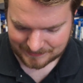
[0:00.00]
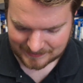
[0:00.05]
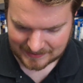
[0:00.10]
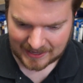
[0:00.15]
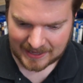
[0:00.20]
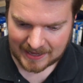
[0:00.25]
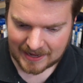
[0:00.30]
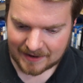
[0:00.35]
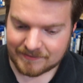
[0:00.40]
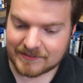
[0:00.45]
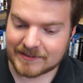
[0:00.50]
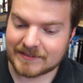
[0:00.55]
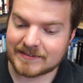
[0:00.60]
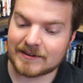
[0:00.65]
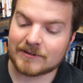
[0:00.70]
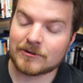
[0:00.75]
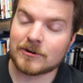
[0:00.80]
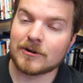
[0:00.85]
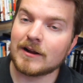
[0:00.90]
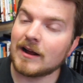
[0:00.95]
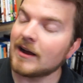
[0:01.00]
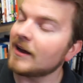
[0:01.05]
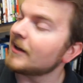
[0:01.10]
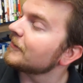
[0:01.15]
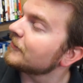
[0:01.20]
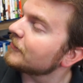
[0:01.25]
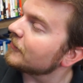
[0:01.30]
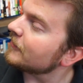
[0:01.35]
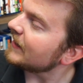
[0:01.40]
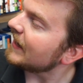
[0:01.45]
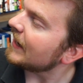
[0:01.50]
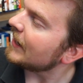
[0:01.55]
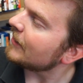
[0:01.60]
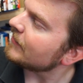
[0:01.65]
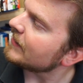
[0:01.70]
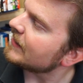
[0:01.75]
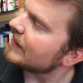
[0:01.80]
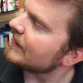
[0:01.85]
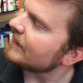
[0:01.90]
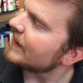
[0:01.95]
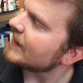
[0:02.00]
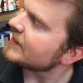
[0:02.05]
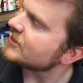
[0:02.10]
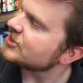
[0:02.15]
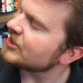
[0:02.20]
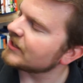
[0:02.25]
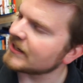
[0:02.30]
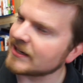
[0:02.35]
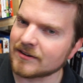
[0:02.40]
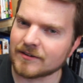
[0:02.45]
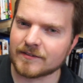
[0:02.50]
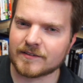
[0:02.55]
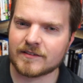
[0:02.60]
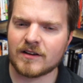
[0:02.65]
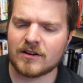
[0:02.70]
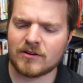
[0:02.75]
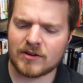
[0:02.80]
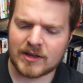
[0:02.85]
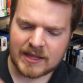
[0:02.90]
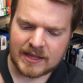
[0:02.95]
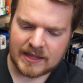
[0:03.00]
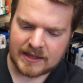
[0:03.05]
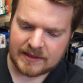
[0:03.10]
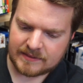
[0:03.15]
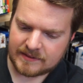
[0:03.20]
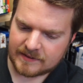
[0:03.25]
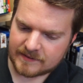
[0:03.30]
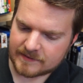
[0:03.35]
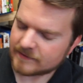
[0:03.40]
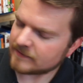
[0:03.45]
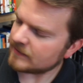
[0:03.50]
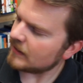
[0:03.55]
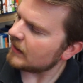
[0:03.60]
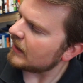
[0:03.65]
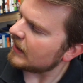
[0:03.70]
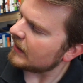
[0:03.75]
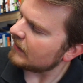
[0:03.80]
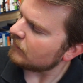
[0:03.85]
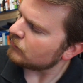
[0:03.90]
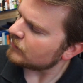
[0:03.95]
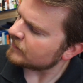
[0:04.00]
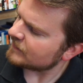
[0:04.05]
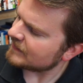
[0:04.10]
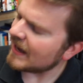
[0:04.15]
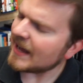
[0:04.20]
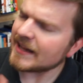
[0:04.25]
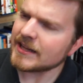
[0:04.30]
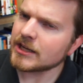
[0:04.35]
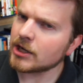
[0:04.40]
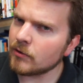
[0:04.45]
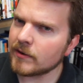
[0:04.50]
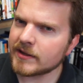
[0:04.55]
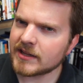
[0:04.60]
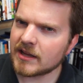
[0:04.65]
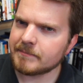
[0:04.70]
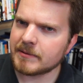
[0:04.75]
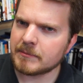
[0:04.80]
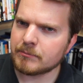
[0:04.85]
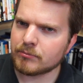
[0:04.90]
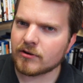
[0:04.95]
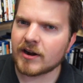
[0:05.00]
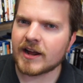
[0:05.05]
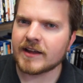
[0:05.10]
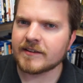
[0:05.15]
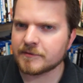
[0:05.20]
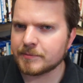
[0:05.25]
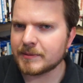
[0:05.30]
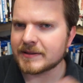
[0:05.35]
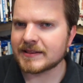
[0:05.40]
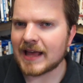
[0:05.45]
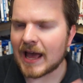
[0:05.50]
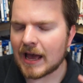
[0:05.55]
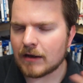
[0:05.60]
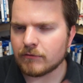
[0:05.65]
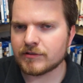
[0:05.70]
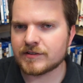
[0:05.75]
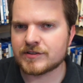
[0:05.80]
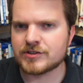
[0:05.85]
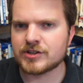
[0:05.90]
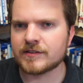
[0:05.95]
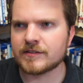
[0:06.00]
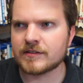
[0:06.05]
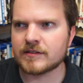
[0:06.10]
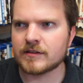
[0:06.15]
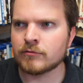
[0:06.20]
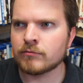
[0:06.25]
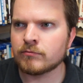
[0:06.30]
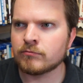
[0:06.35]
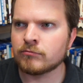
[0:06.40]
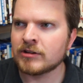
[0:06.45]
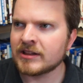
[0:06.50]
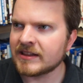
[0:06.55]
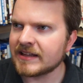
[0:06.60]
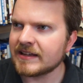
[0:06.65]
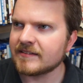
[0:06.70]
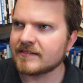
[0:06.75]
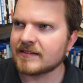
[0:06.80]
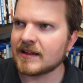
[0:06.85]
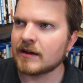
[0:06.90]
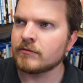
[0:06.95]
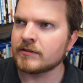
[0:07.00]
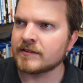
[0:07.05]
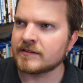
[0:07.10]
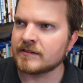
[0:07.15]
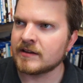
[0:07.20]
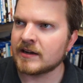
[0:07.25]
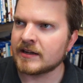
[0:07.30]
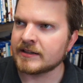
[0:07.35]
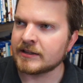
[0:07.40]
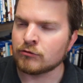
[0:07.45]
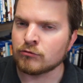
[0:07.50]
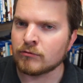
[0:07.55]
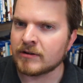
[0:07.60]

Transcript: I have the Dirty Harry collection here. So this was kind of going up in price, but that was just the release that was done in